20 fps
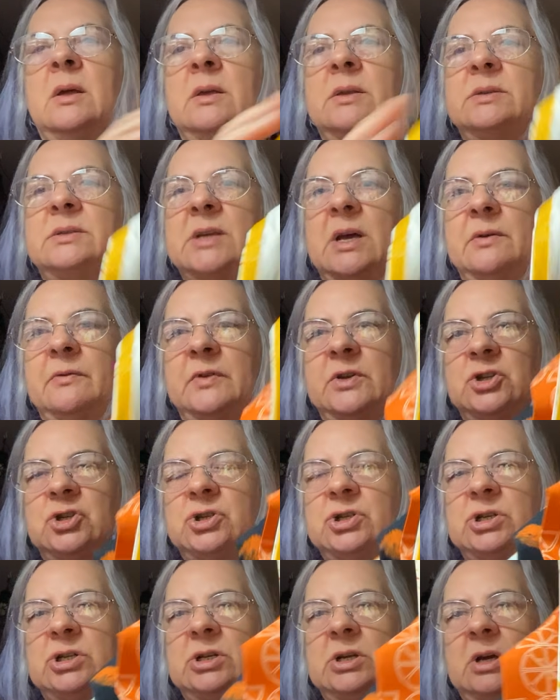
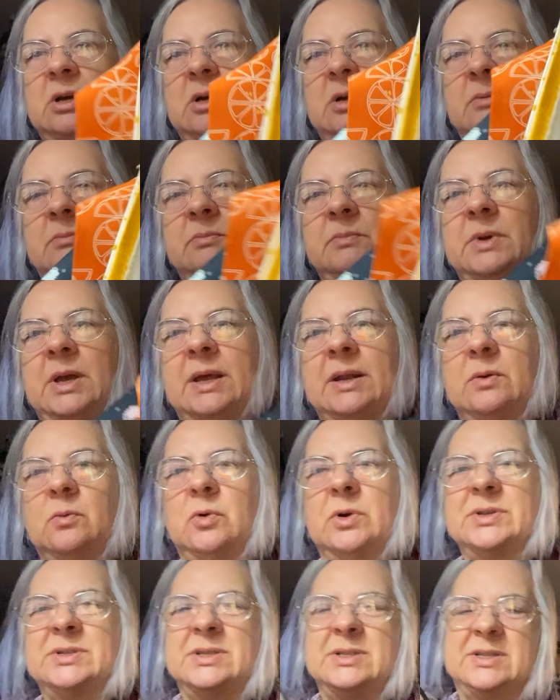selvage, and it
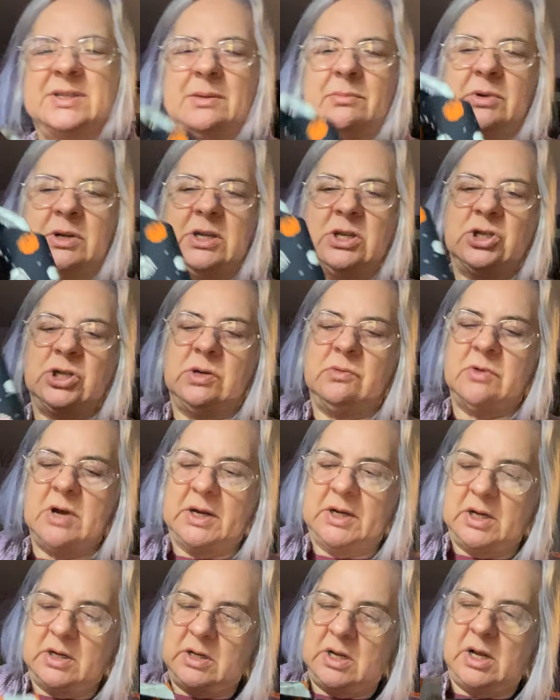wasn't somebody she
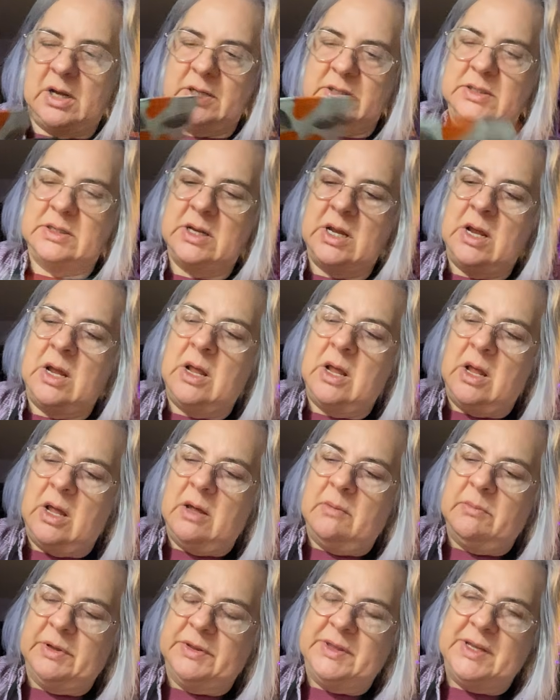recognized.
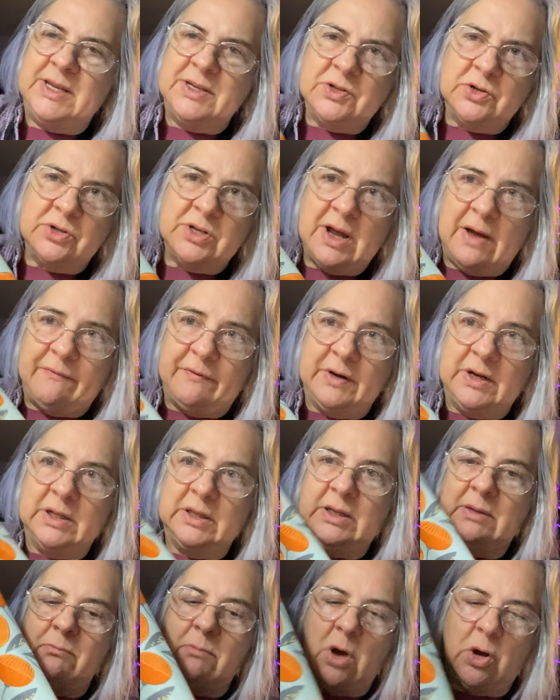But these are
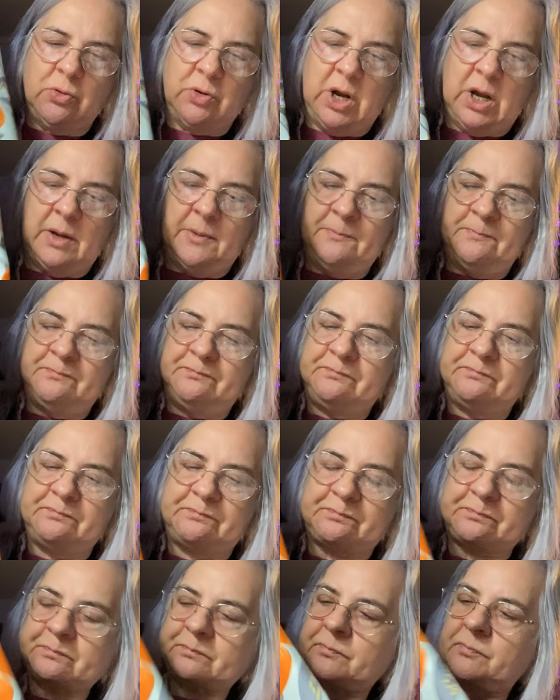definitely Moda,
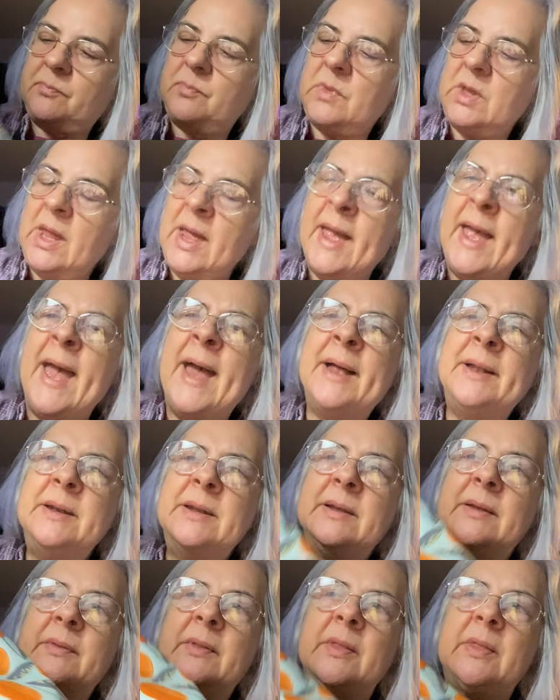and
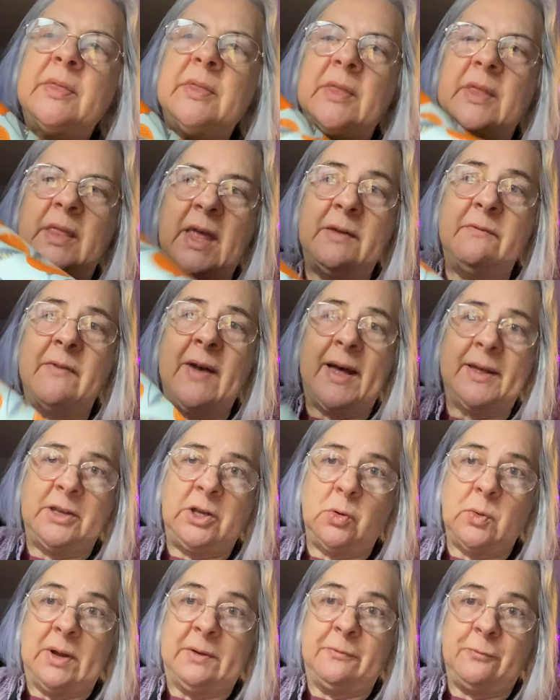they
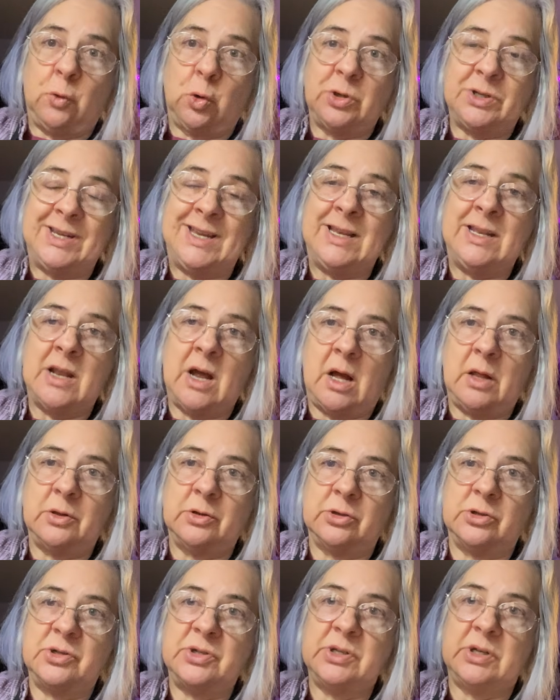value at
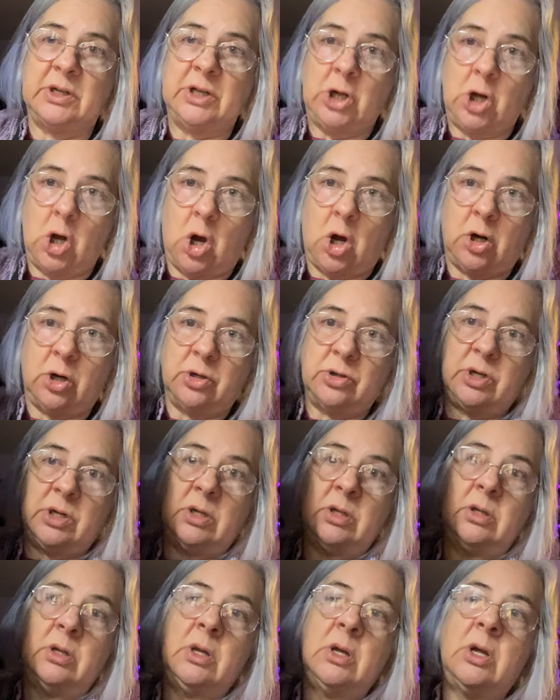$14 a yard.
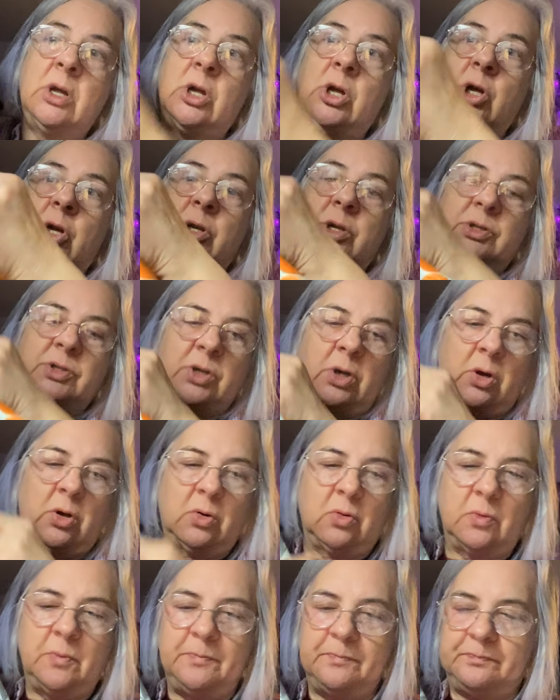
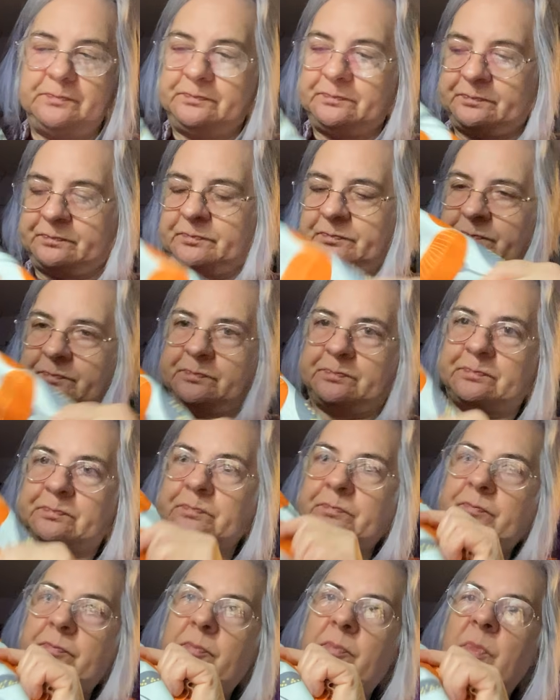So,
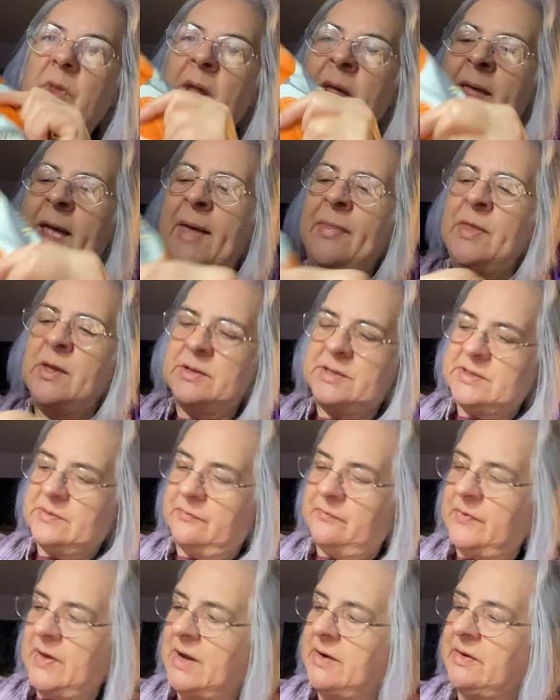and it's
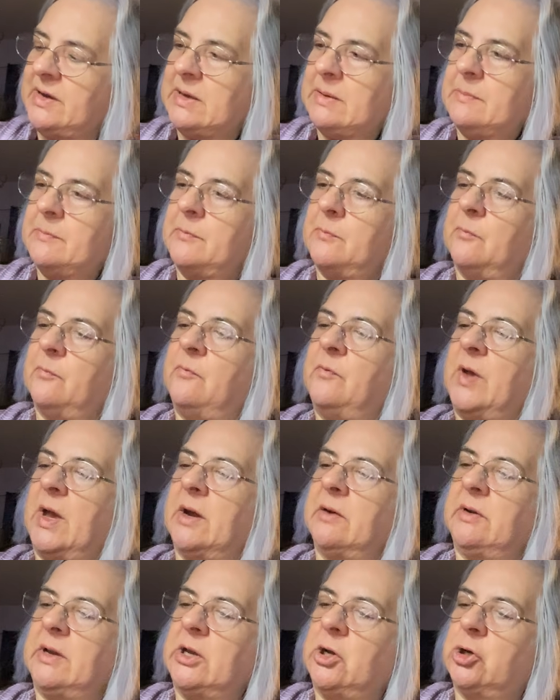very,
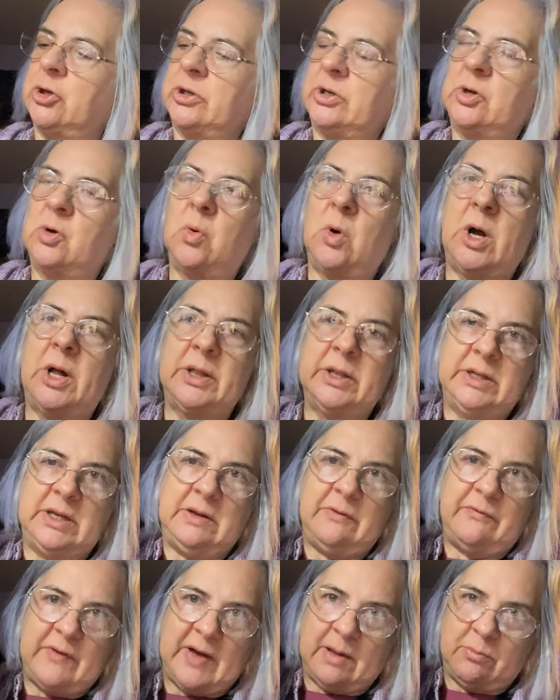very good quality
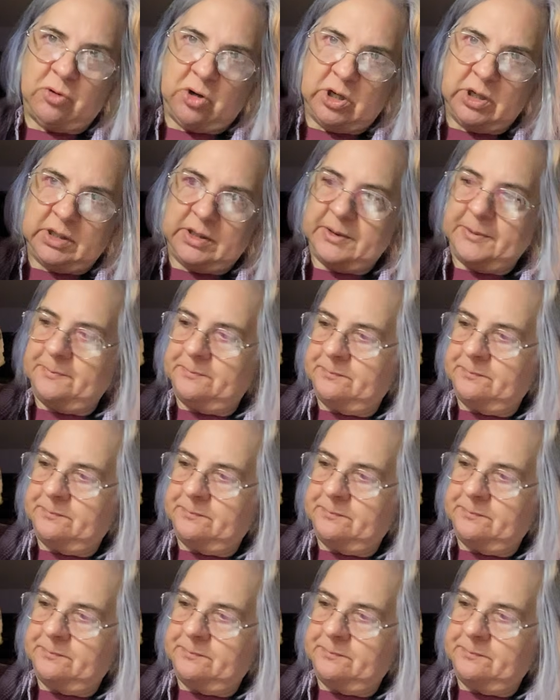fabric.